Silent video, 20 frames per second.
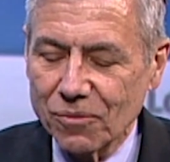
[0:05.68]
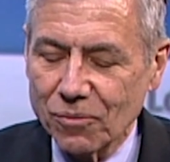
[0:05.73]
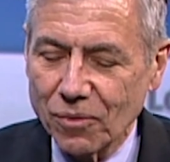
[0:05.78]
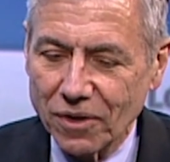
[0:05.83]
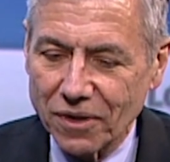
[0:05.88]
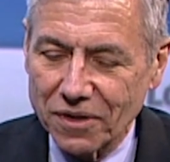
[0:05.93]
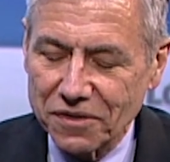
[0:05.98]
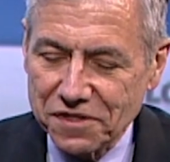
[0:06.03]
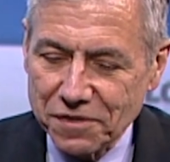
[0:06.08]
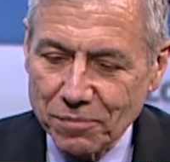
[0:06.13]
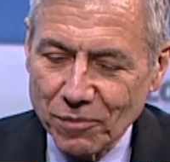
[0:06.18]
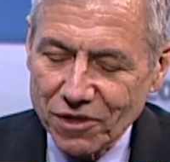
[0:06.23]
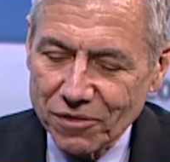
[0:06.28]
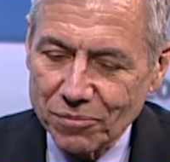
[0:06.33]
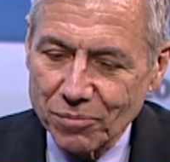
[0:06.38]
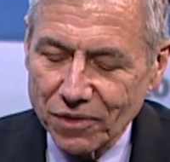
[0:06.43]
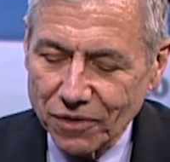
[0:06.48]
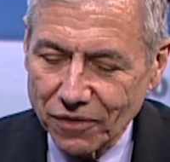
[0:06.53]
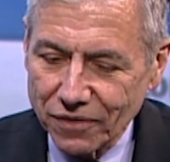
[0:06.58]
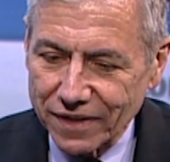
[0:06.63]
Well, a
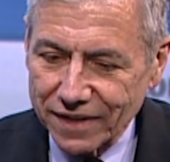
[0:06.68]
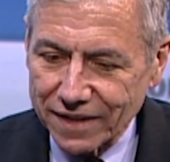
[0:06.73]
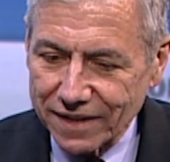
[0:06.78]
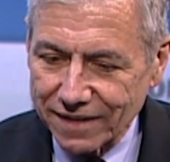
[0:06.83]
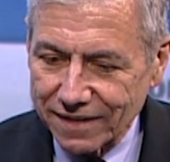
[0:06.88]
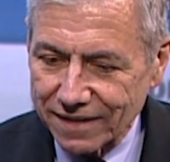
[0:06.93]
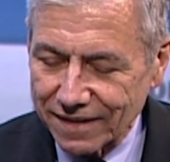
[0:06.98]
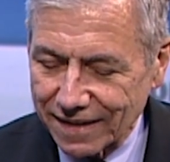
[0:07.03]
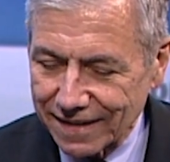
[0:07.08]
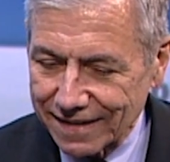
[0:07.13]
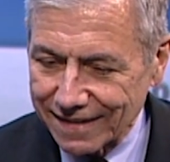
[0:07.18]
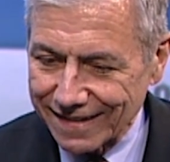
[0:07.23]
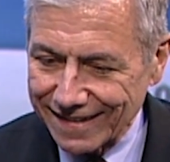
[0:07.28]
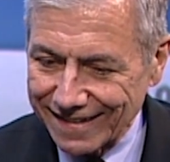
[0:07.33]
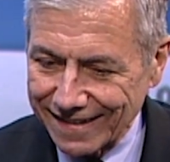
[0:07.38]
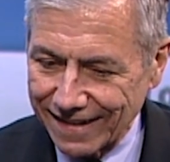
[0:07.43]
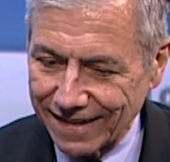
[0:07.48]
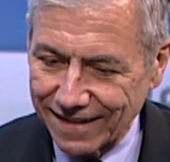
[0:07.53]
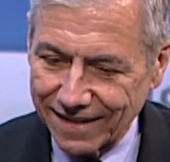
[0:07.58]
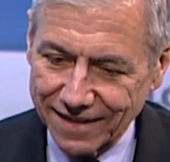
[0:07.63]
smart building
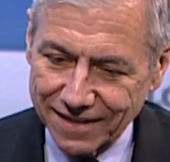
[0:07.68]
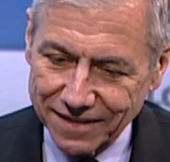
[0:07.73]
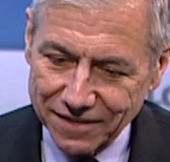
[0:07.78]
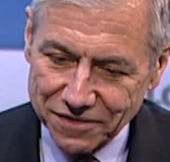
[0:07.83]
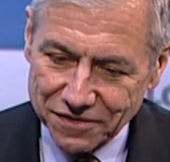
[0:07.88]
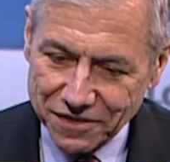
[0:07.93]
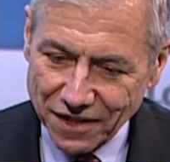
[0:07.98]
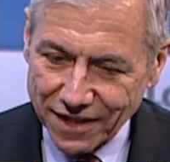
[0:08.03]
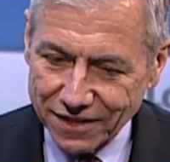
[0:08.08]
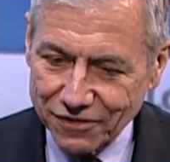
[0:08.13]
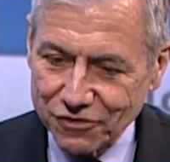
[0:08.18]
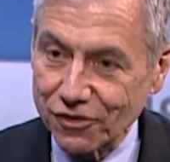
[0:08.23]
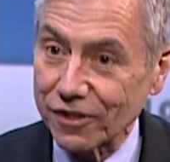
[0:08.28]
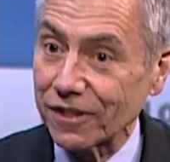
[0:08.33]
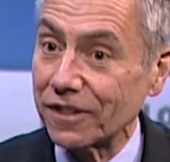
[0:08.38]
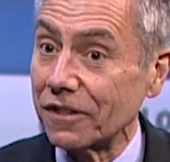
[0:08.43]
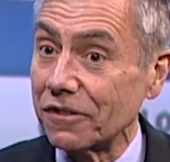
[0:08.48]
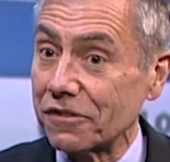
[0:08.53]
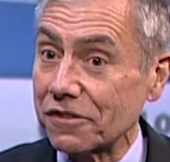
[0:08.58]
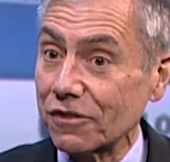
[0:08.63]
is
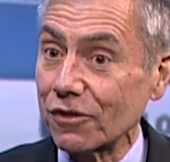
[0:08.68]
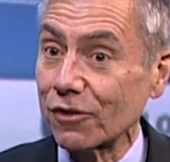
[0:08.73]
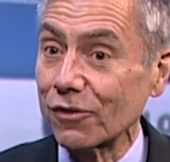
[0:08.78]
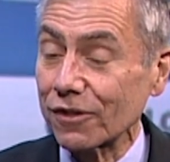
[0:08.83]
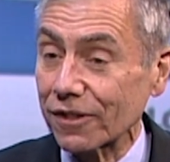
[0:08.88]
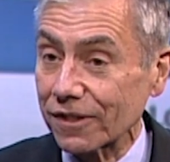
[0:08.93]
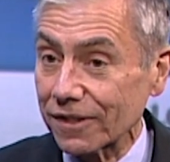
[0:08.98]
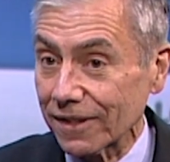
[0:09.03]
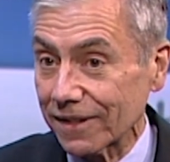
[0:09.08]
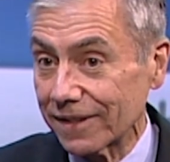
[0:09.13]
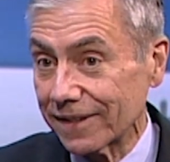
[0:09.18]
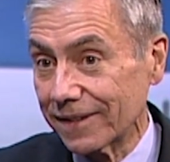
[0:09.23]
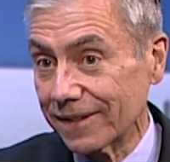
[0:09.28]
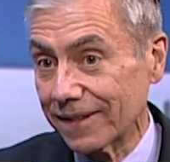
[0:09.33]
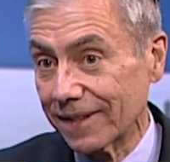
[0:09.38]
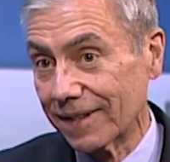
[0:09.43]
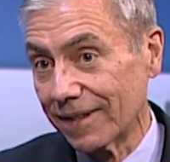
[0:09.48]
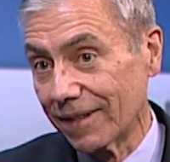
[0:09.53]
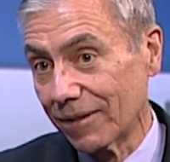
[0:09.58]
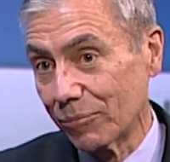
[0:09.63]
actually
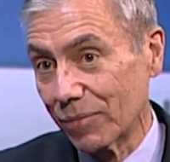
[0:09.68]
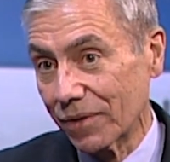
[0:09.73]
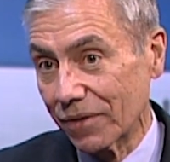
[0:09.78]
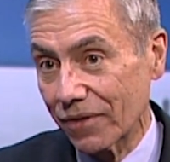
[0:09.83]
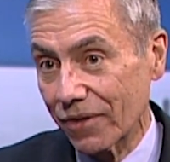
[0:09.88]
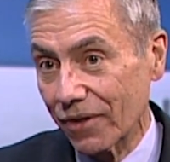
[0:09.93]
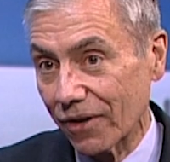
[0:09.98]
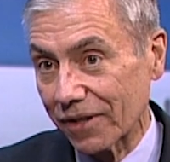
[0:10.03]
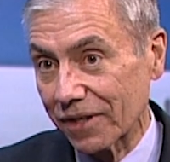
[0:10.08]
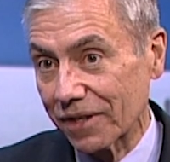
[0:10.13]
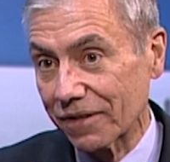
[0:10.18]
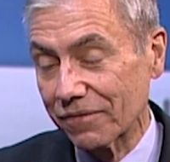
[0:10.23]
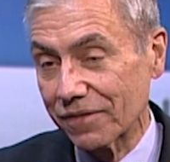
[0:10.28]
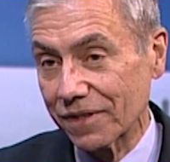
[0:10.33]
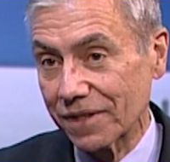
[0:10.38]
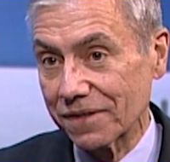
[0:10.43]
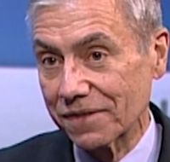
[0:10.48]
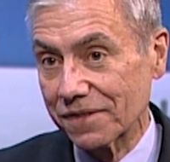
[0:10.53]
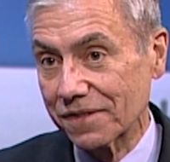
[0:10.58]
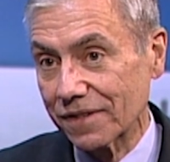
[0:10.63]
historically been thought of
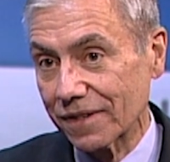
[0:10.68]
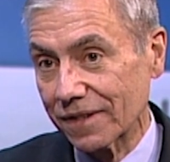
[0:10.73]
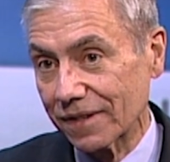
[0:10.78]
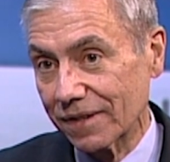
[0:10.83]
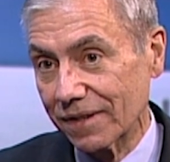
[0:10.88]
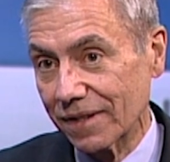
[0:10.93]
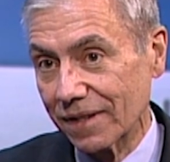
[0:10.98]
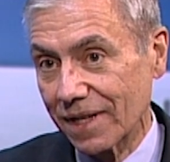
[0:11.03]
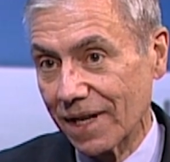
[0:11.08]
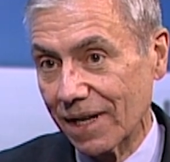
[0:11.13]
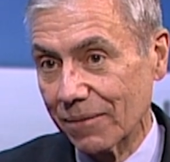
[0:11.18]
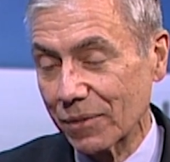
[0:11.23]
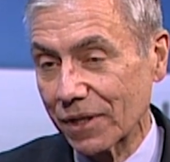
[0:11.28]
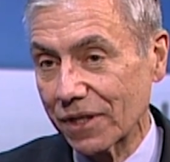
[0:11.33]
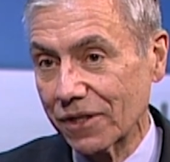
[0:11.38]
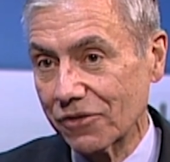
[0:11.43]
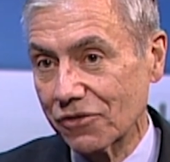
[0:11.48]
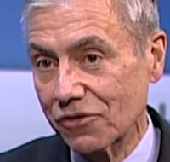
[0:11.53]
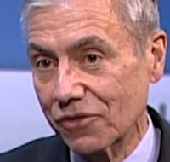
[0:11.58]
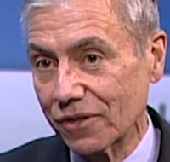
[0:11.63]
as a
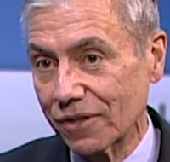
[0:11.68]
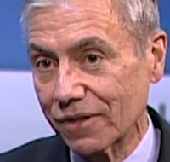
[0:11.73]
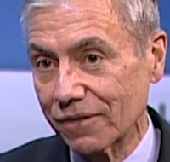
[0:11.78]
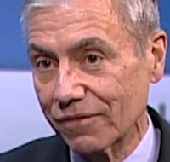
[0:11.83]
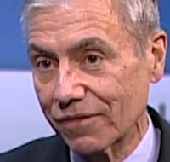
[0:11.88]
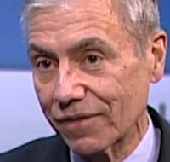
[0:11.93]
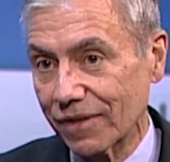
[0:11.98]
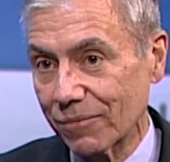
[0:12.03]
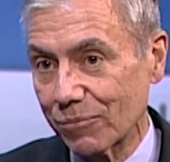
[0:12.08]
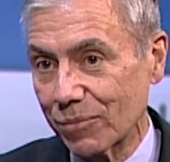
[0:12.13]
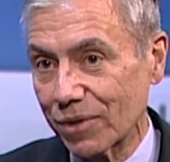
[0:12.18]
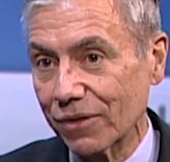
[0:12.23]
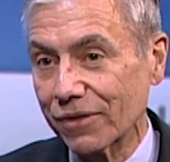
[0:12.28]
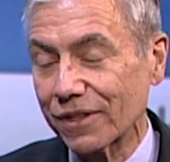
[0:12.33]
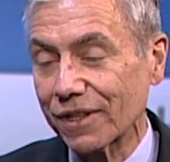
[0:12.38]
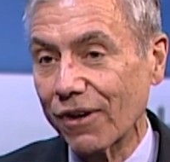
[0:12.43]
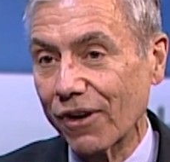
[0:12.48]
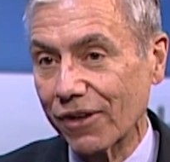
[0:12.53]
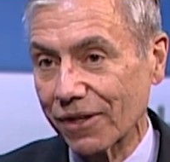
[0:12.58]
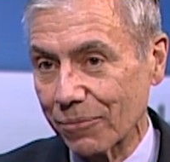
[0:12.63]
combination of
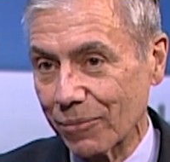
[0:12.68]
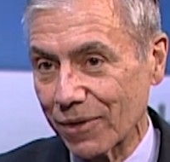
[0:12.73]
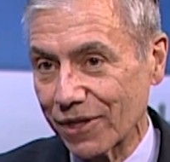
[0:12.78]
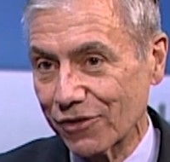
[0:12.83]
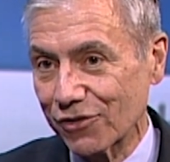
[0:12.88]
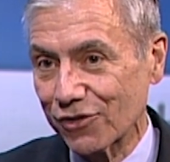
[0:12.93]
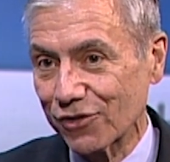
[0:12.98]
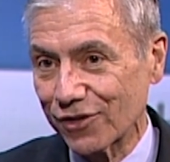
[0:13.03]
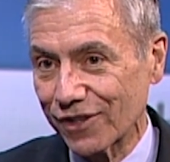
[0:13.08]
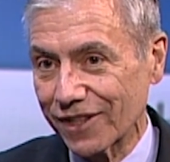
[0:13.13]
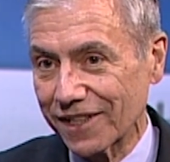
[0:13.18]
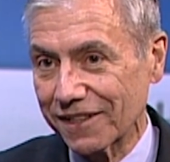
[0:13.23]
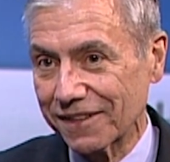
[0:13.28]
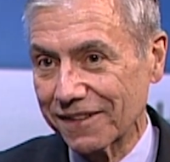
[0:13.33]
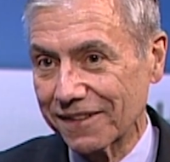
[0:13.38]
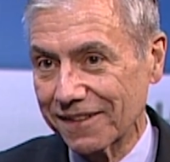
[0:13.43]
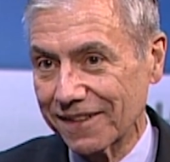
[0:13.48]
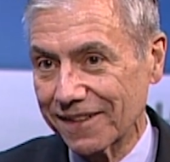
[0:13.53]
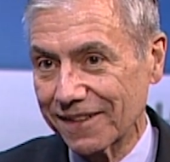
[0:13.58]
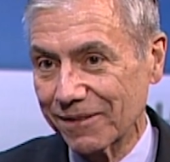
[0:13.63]
building automation
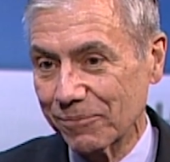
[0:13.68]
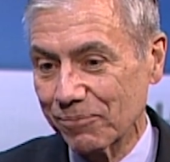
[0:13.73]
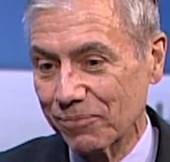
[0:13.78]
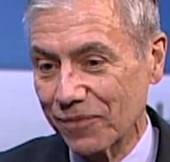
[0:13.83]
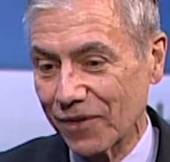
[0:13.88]
and